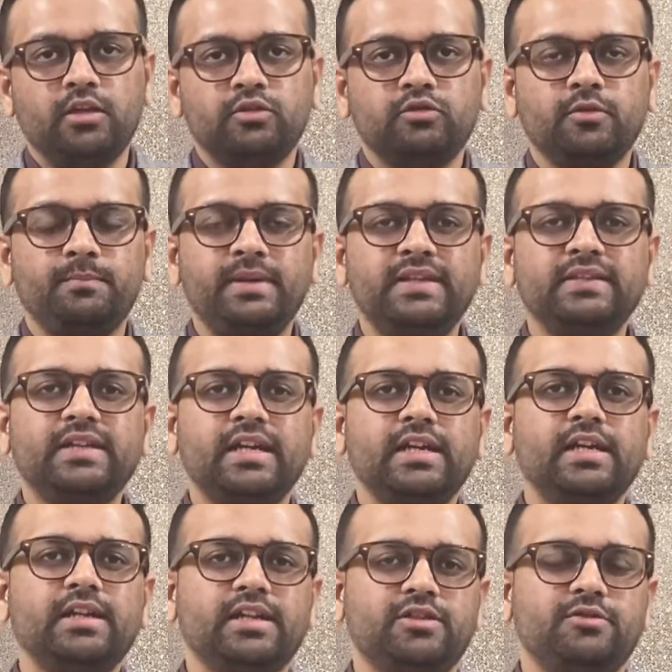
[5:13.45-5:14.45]
So, please get
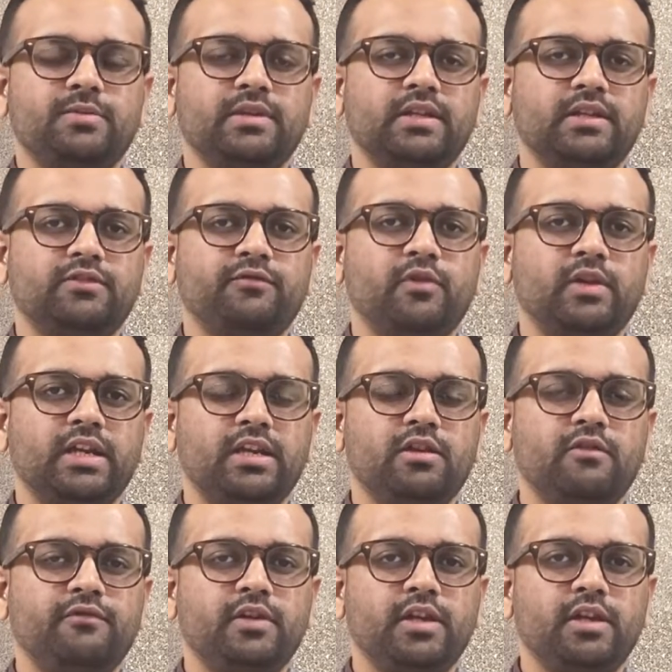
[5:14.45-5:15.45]
in touch with us for
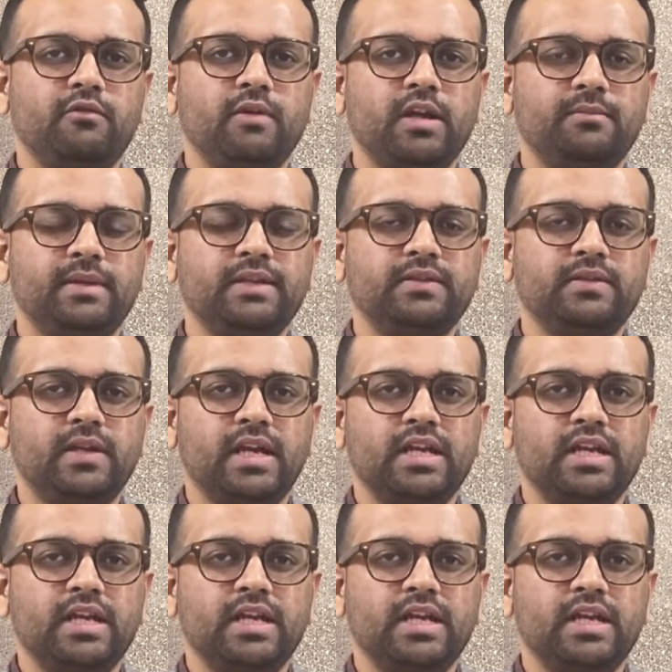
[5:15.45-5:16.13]
any of your requirements,